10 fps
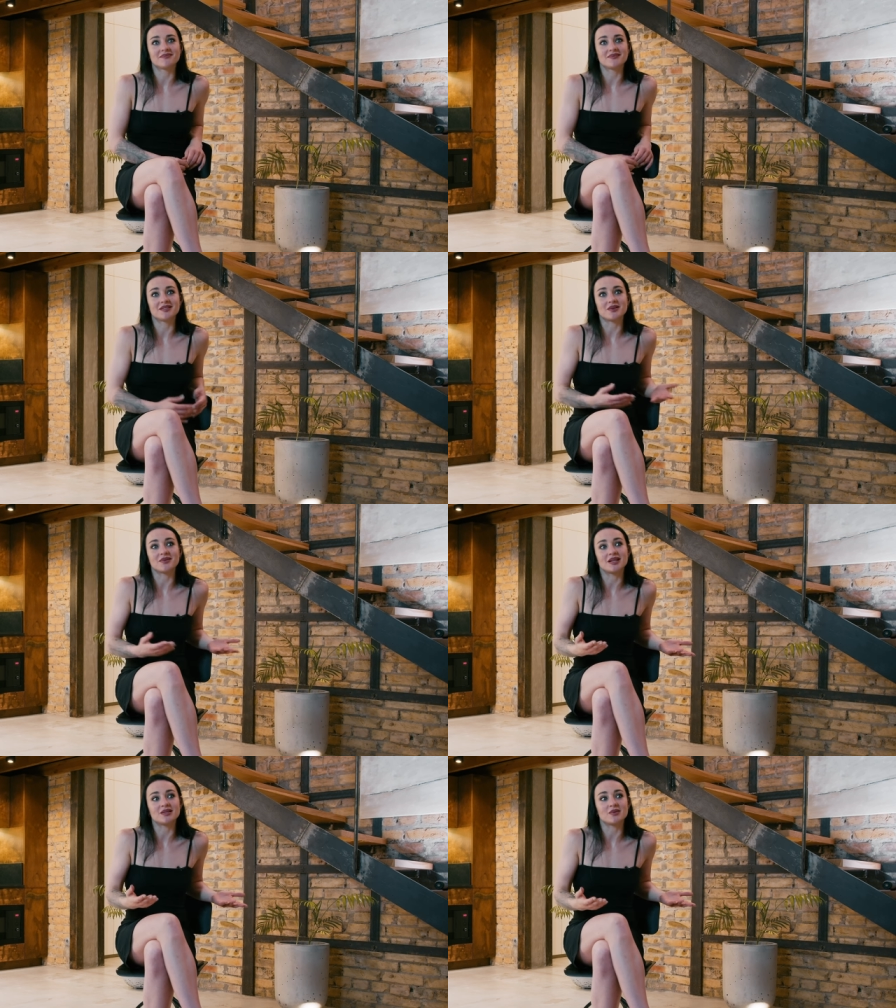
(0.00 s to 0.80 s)

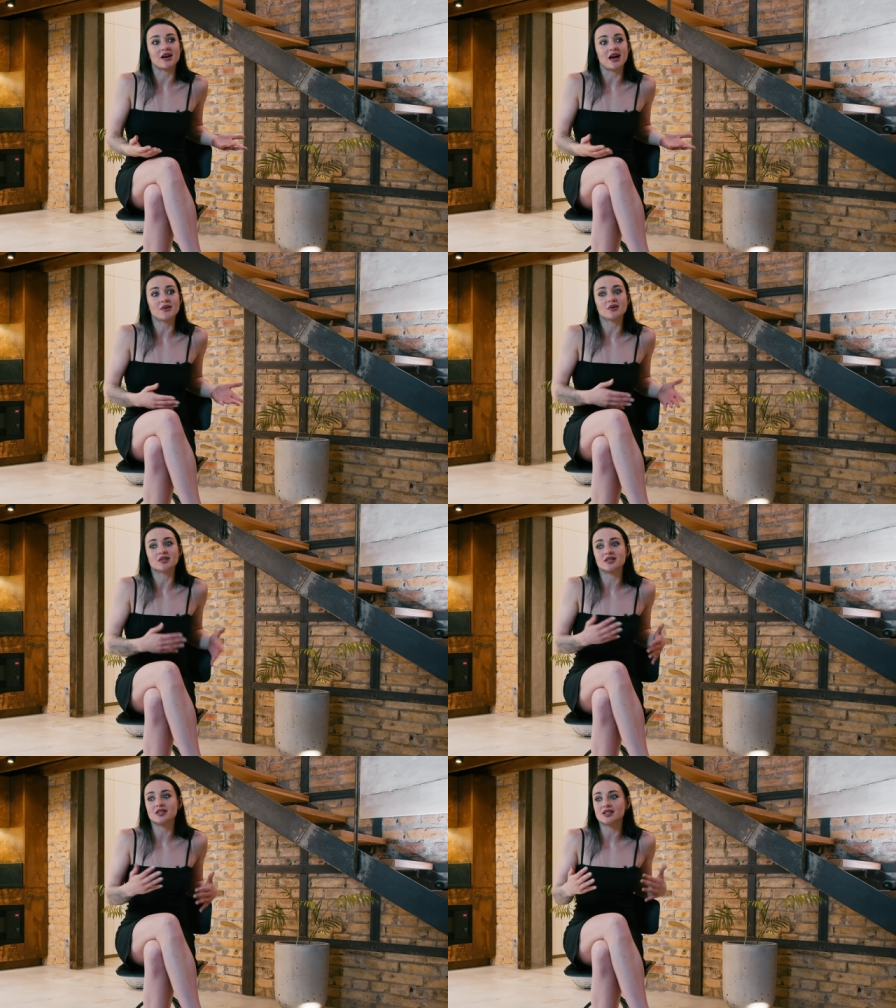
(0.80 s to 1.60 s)
So that's why I
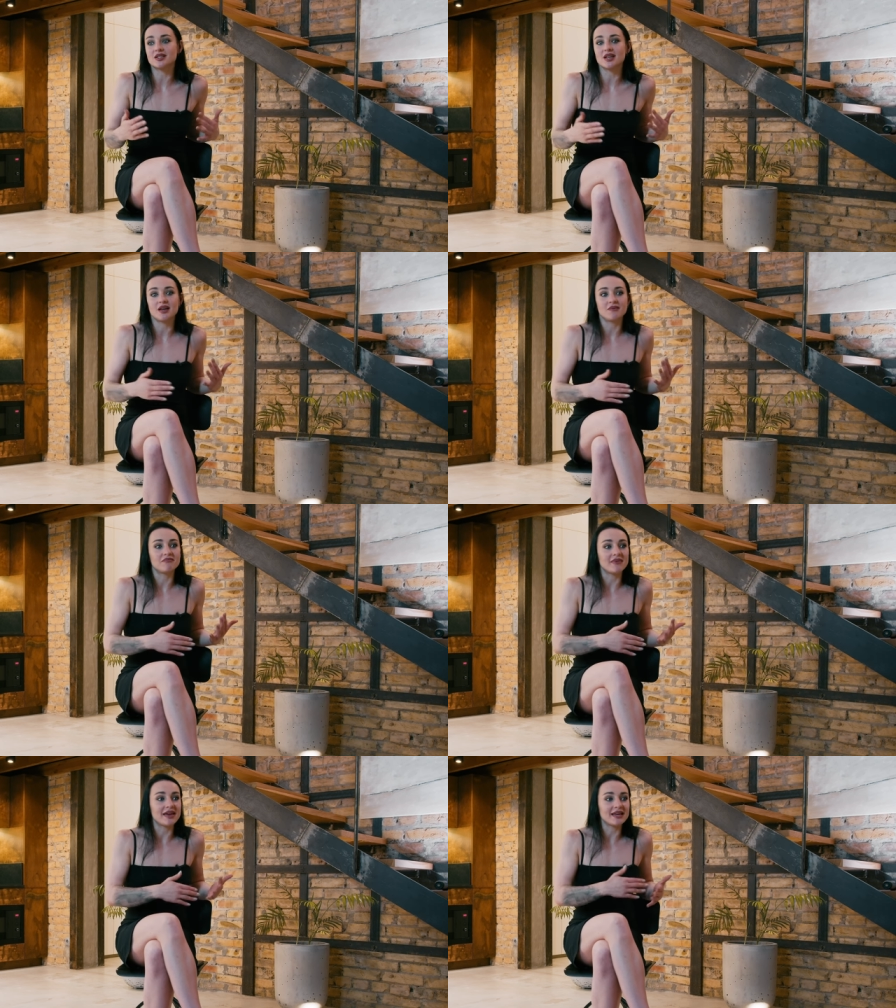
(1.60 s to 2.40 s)
was just
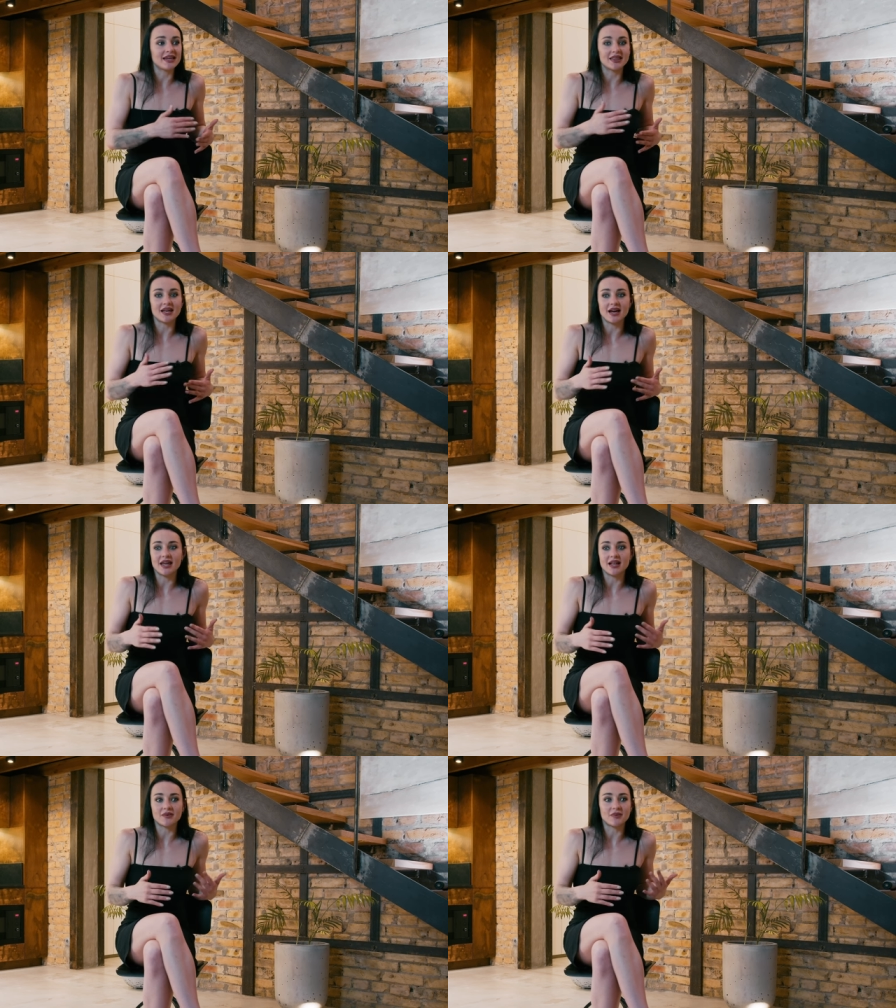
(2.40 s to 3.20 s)
making
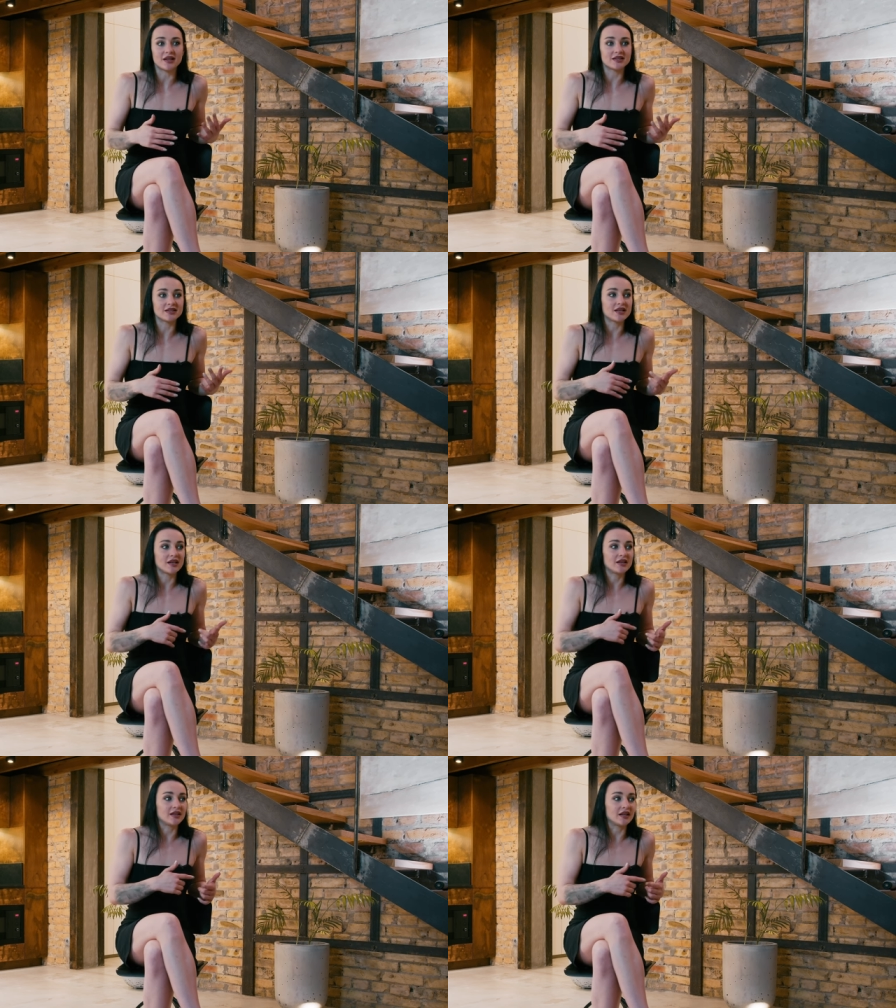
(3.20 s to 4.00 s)
the elements
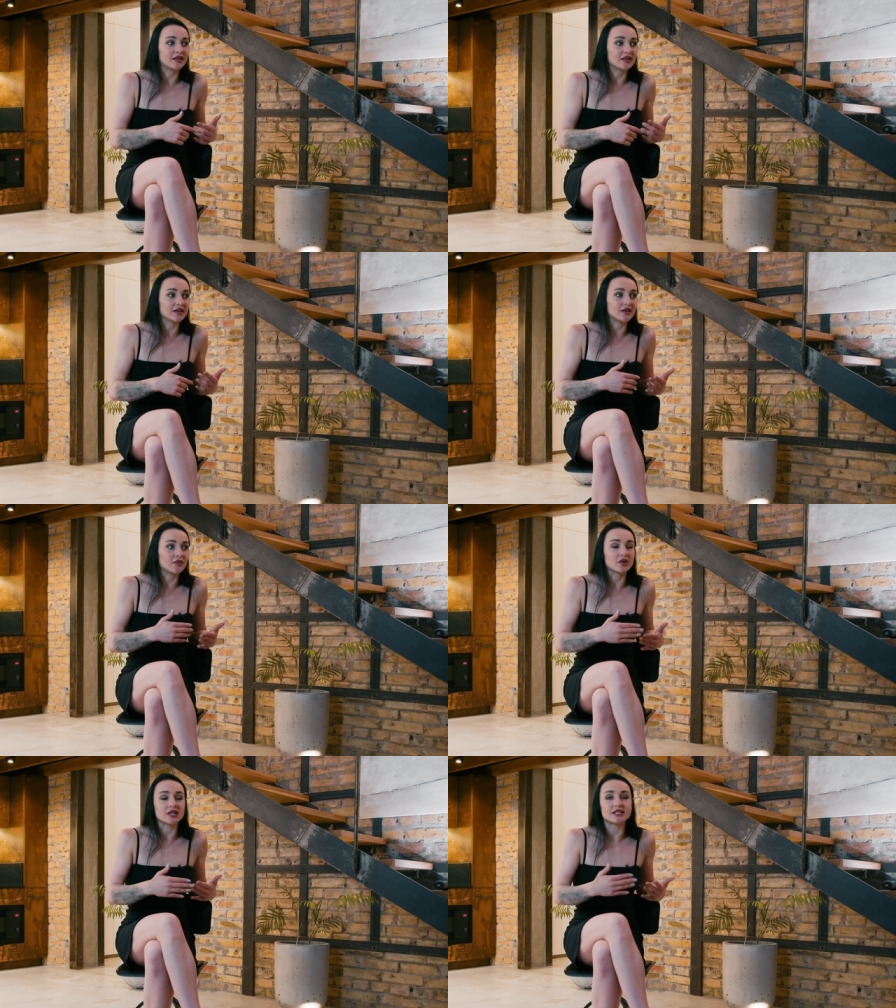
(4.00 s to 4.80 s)
like
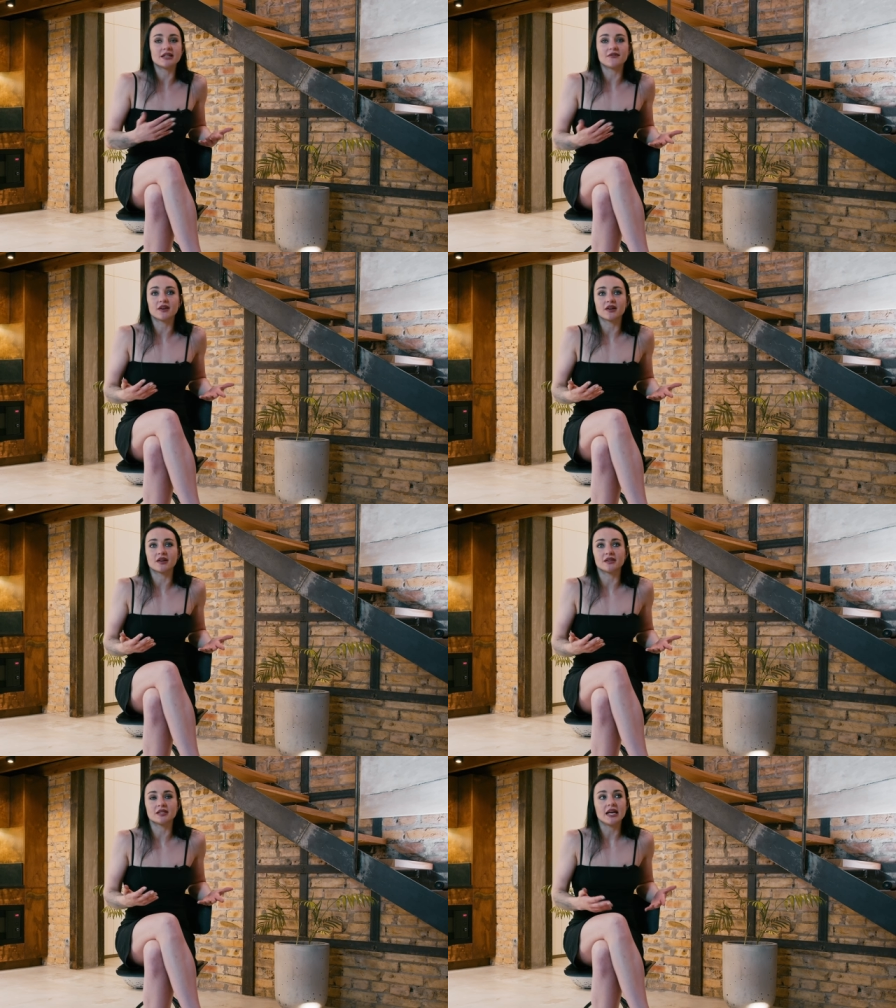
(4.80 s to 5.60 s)
more
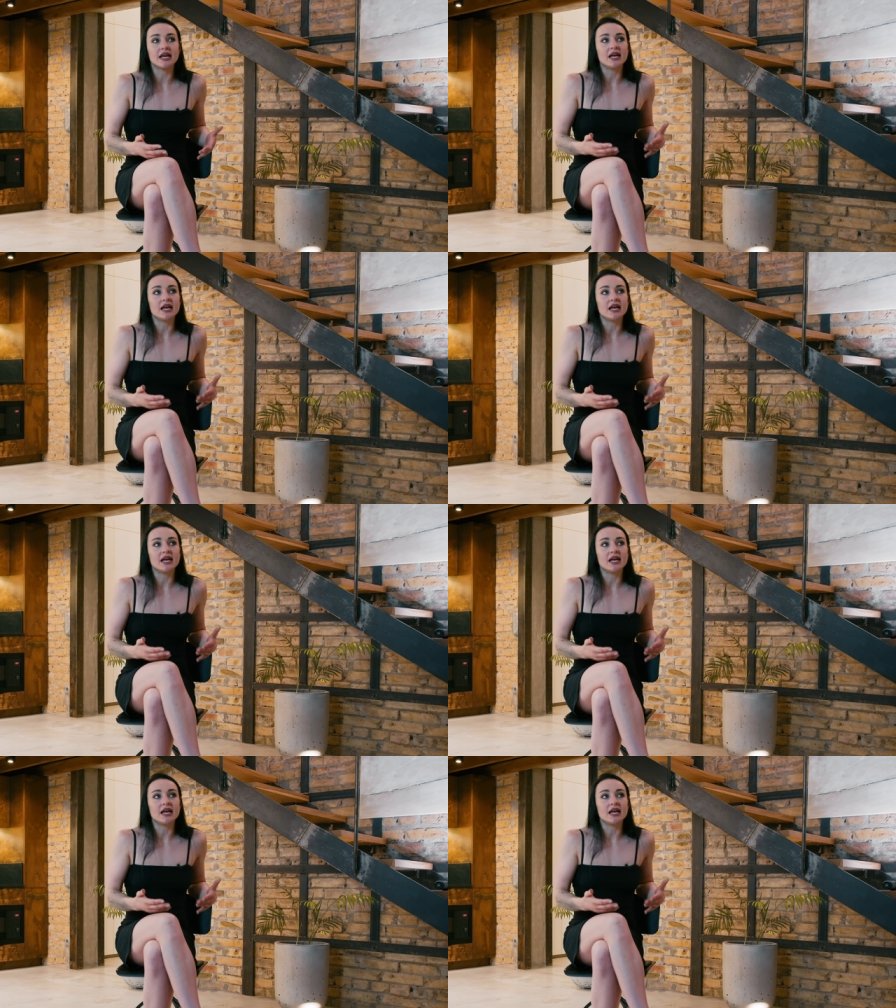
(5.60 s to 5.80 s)
difficult.